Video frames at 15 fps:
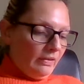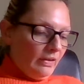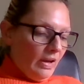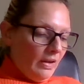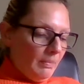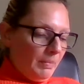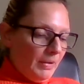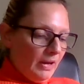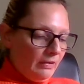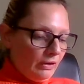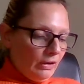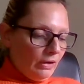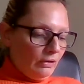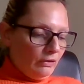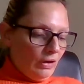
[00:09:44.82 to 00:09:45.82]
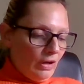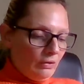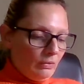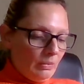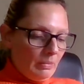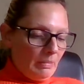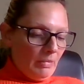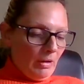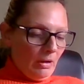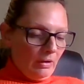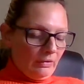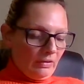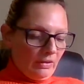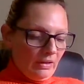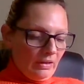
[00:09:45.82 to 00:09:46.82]
So the persecuted church would be
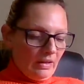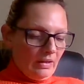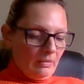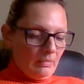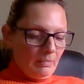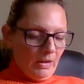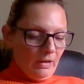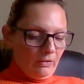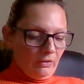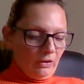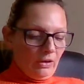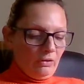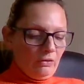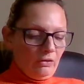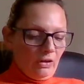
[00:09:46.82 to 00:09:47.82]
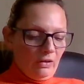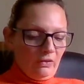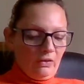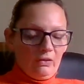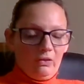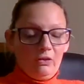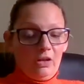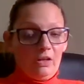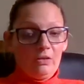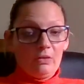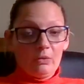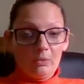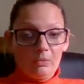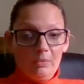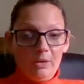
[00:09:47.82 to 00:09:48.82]
martyred and persecuted just as
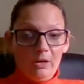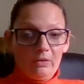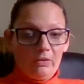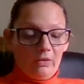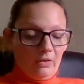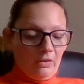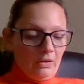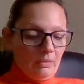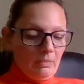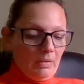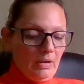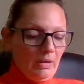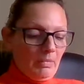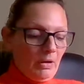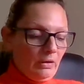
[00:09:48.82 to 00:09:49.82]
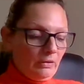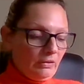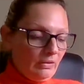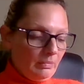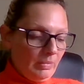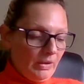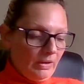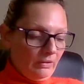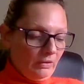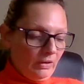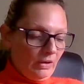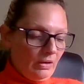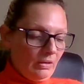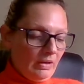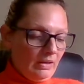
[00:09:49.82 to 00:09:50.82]
Jesus was martyred and
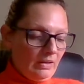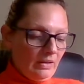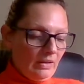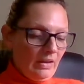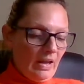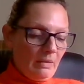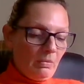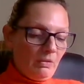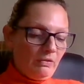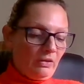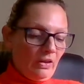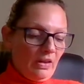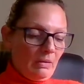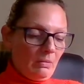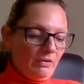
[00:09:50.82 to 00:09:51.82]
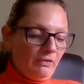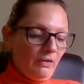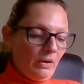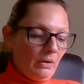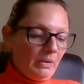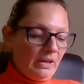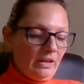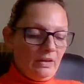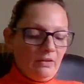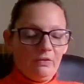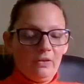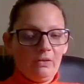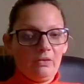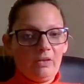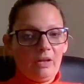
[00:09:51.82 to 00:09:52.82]
persecuted. And they were following in the
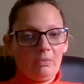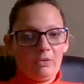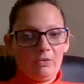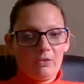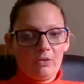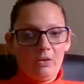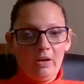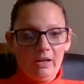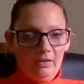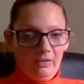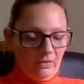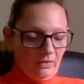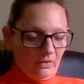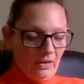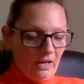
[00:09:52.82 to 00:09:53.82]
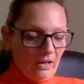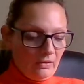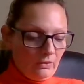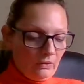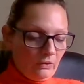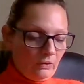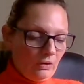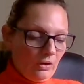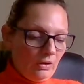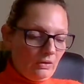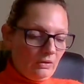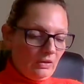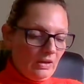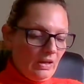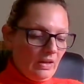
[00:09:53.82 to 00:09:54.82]
footsteps of Christ. They
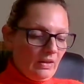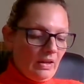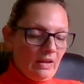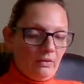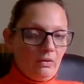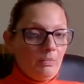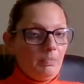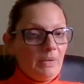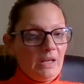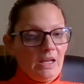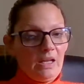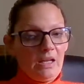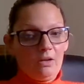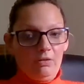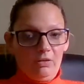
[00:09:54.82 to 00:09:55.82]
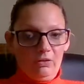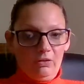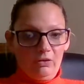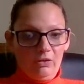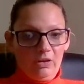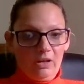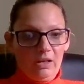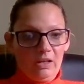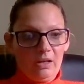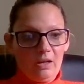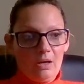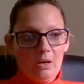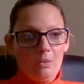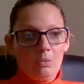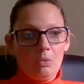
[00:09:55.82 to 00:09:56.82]
understood that to be
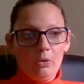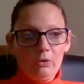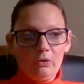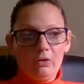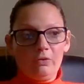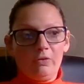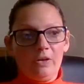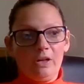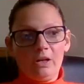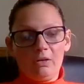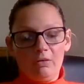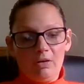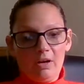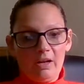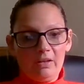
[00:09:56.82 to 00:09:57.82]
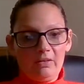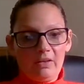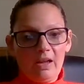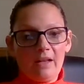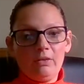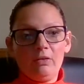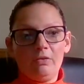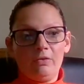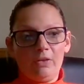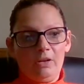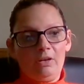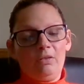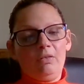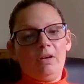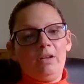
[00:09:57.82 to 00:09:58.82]
Christian was to follow Christ, and to
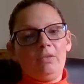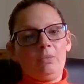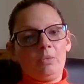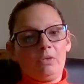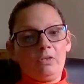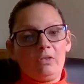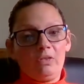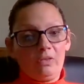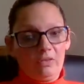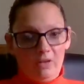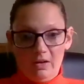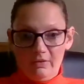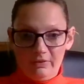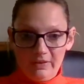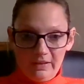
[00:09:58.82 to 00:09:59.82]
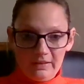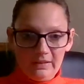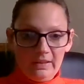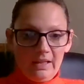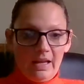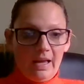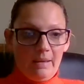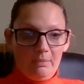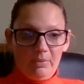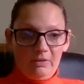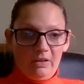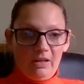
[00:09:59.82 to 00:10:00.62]
follow Christ was to suffer and